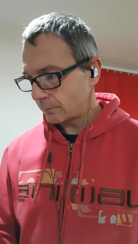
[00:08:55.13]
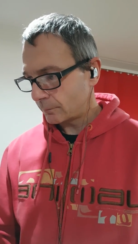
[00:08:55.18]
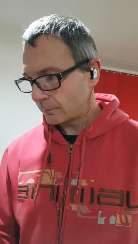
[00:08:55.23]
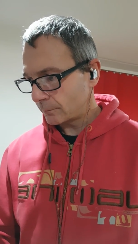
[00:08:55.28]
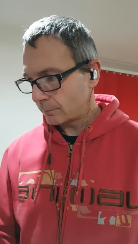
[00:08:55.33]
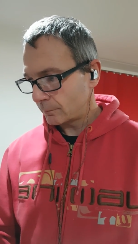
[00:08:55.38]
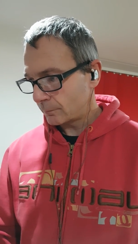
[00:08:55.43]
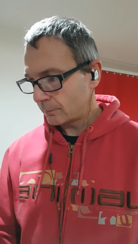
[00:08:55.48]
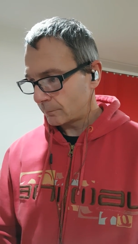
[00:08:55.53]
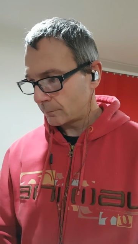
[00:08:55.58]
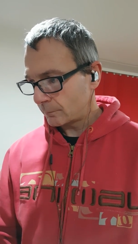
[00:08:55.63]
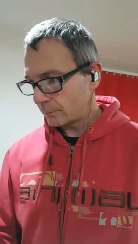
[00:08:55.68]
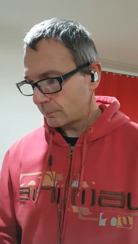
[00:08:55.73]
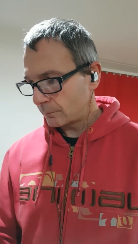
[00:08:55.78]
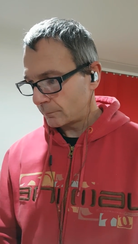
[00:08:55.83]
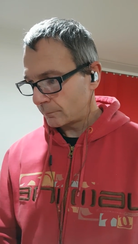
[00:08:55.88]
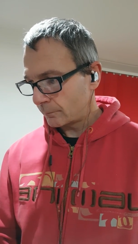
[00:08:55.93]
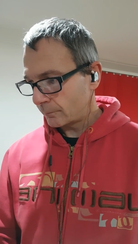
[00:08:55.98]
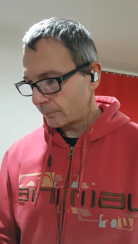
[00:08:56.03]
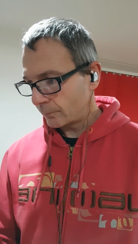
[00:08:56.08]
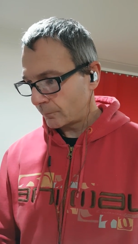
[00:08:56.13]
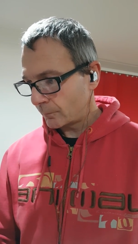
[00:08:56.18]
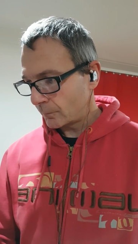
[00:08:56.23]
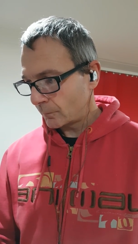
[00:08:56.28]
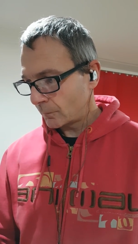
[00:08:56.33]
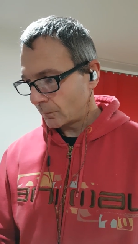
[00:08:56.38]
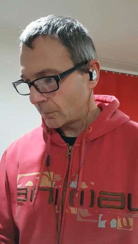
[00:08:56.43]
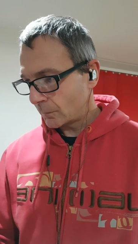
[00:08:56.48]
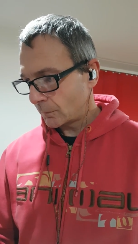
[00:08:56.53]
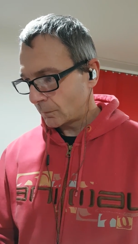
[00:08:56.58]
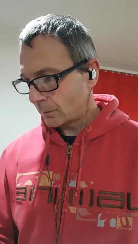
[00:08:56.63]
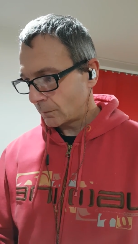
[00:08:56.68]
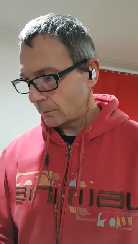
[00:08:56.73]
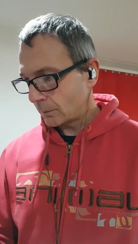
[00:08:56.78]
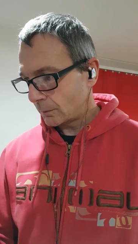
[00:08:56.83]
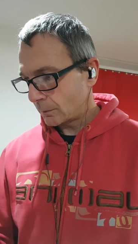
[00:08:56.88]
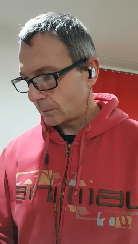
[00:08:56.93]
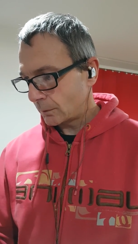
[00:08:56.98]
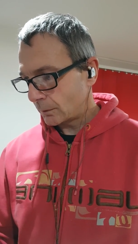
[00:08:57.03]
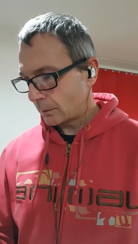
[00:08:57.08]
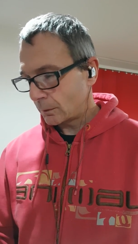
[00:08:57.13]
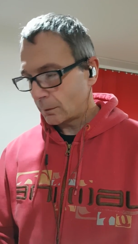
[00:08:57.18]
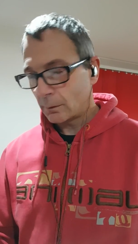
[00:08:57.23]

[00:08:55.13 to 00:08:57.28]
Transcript: [no speech]